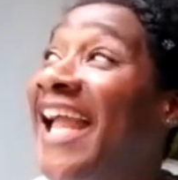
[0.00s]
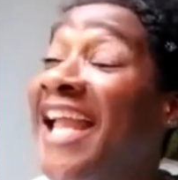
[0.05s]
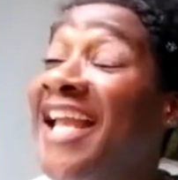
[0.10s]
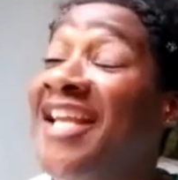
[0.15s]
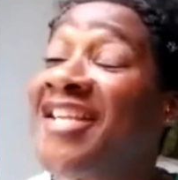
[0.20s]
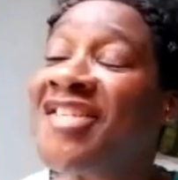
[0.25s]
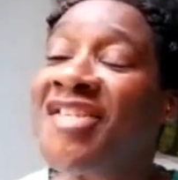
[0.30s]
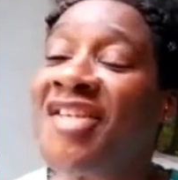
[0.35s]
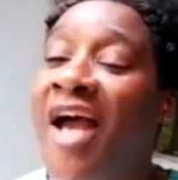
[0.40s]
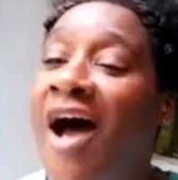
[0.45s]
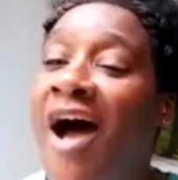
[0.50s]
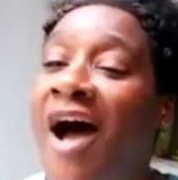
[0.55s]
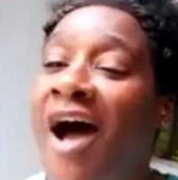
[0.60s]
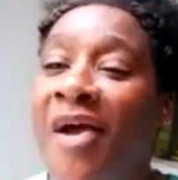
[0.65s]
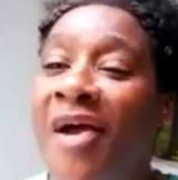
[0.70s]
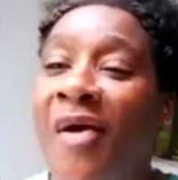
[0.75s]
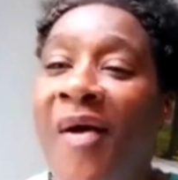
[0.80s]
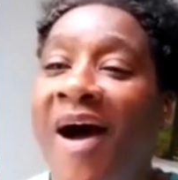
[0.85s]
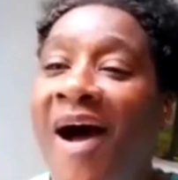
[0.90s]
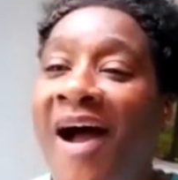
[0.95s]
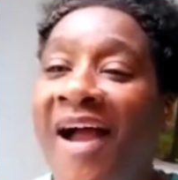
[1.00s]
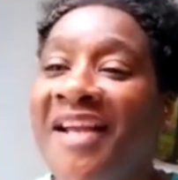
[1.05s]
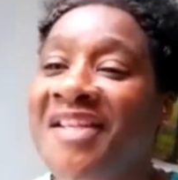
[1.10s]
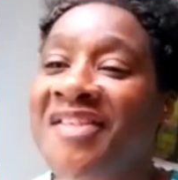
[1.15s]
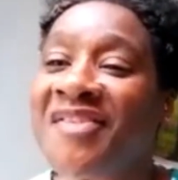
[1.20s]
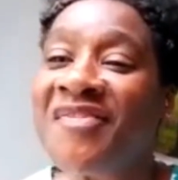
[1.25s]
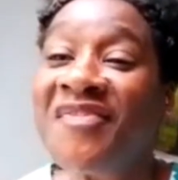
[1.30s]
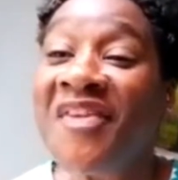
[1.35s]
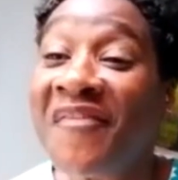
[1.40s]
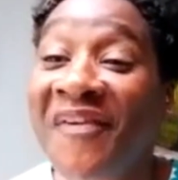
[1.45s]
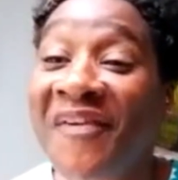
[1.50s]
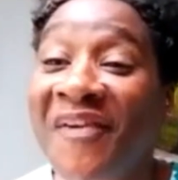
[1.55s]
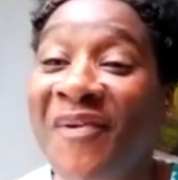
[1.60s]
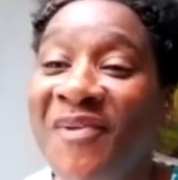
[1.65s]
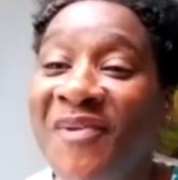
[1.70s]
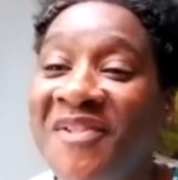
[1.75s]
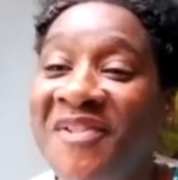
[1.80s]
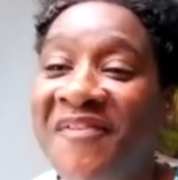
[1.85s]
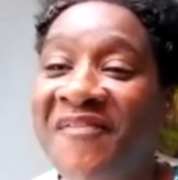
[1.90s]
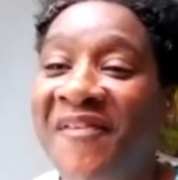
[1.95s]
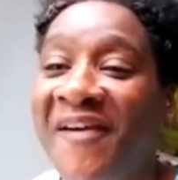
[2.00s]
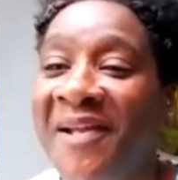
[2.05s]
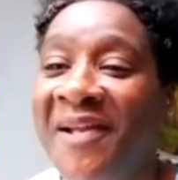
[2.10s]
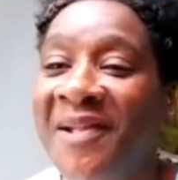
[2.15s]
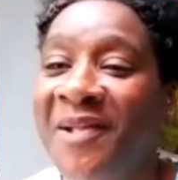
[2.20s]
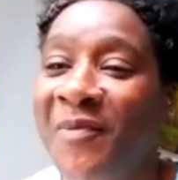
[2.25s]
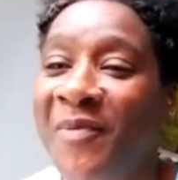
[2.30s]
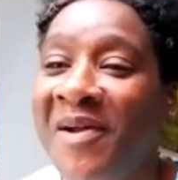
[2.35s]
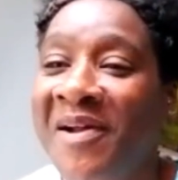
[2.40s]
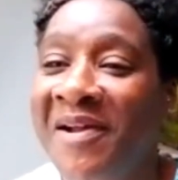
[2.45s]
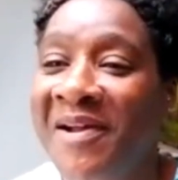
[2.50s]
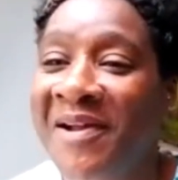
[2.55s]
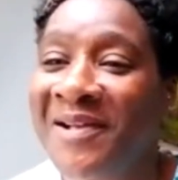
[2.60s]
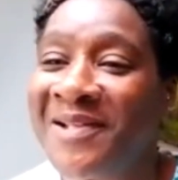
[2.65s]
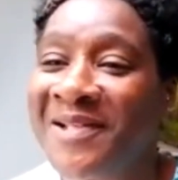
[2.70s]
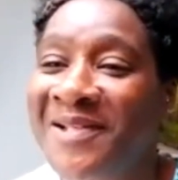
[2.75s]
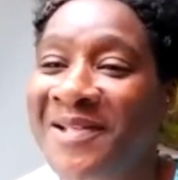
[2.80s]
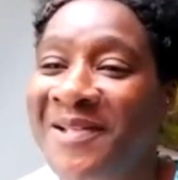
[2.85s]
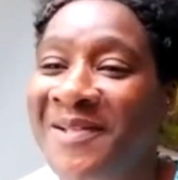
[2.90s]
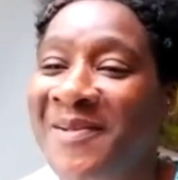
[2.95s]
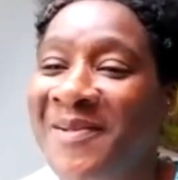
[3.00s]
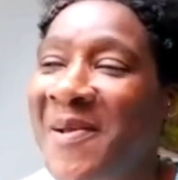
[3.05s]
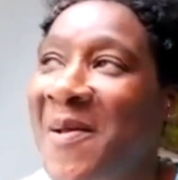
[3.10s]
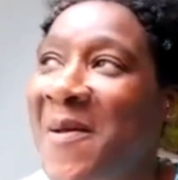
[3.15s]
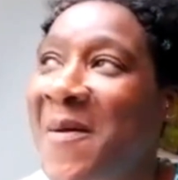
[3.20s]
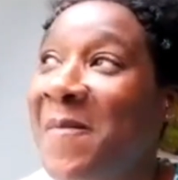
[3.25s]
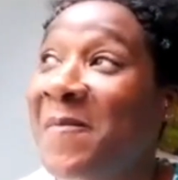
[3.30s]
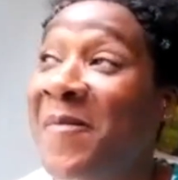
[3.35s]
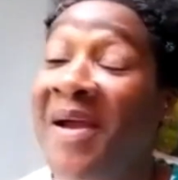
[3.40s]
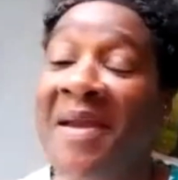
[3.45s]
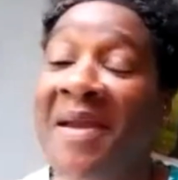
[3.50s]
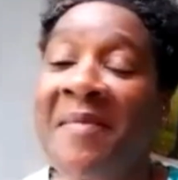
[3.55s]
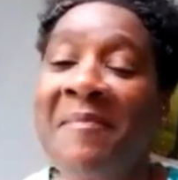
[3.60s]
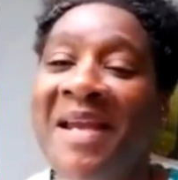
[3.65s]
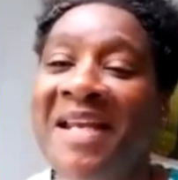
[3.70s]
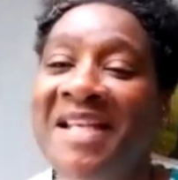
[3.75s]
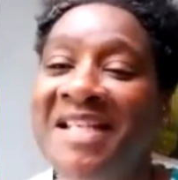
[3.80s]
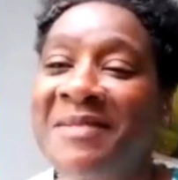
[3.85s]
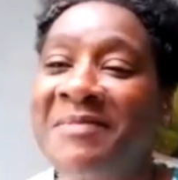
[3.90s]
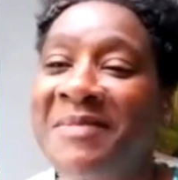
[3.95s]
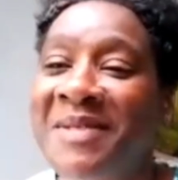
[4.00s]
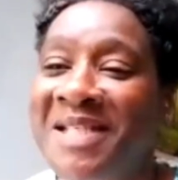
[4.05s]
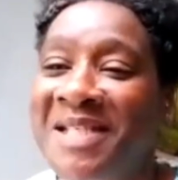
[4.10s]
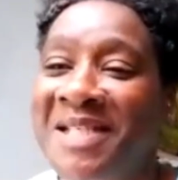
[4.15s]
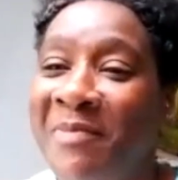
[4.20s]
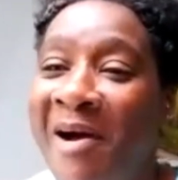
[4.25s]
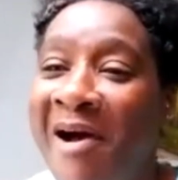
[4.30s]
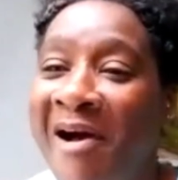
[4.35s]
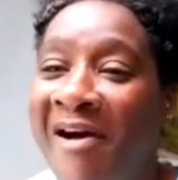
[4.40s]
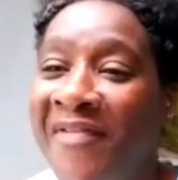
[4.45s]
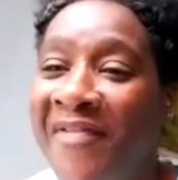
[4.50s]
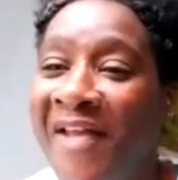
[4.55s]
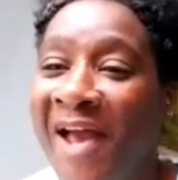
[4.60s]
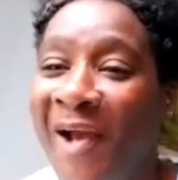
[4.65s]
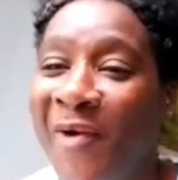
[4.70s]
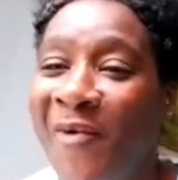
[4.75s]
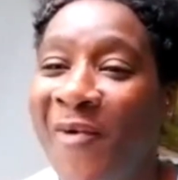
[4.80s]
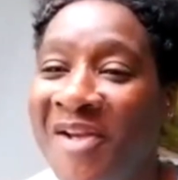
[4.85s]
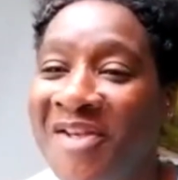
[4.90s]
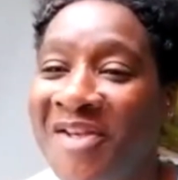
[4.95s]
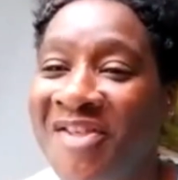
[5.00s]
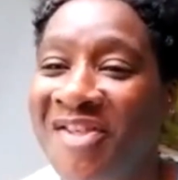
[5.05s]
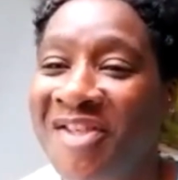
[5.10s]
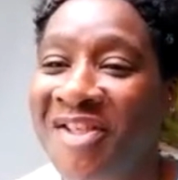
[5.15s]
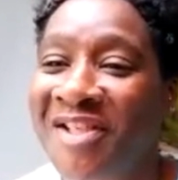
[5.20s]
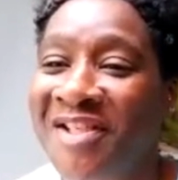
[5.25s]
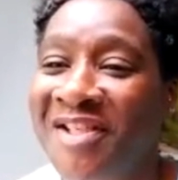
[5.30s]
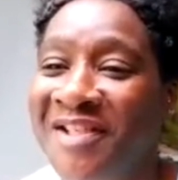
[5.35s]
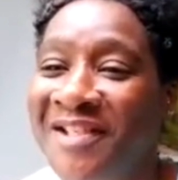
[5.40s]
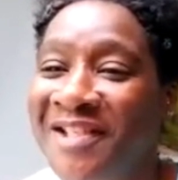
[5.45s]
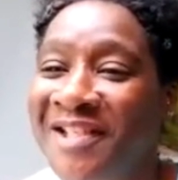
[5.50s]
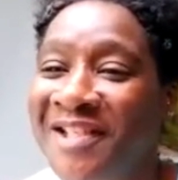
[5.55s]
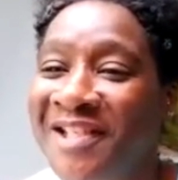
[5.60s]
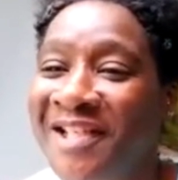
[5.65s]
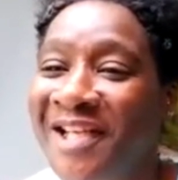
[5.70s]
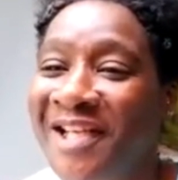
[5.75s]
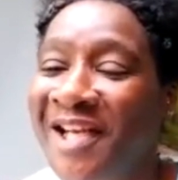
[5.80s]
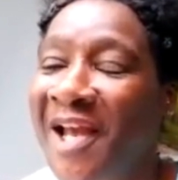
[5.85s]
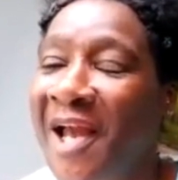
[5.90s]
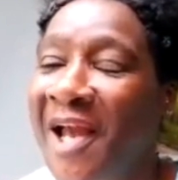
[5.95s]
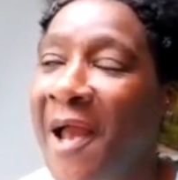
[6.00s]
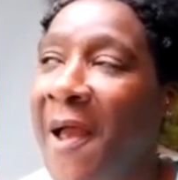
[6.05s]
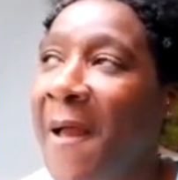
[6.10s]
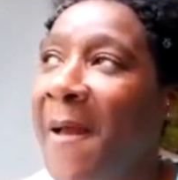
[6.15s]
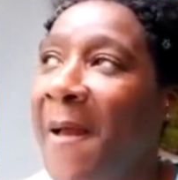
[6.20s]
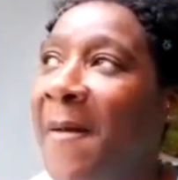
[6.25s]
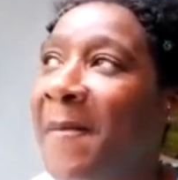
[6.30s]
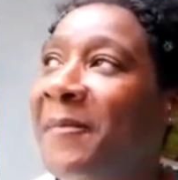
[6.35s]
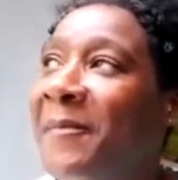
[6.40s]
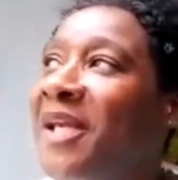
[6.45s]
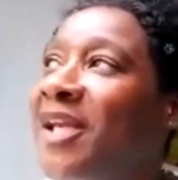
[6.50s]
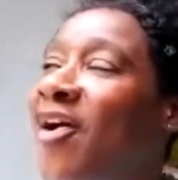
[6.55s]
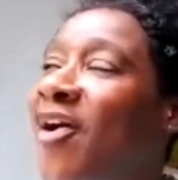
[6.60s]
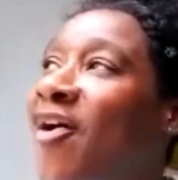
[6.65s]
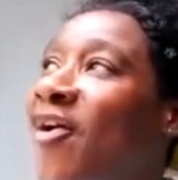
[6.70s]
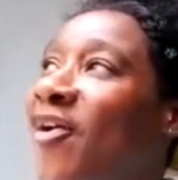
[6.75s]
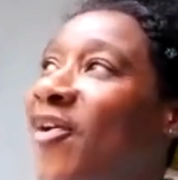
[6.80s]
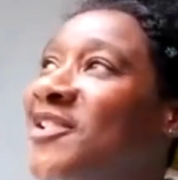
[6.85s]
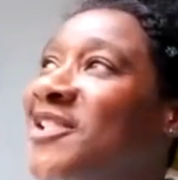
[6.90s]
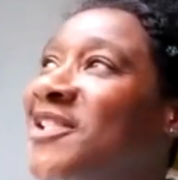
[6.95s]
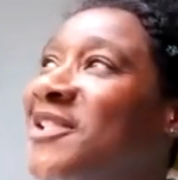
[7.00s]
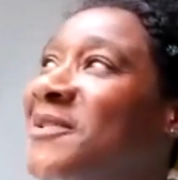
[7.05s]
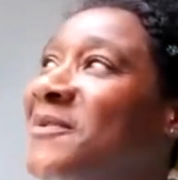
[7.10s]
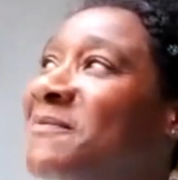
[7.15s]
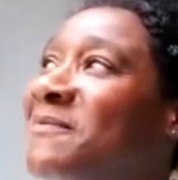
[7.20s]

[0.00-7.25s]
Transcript: It's difficult to find the words, but it makes me smile, that question, because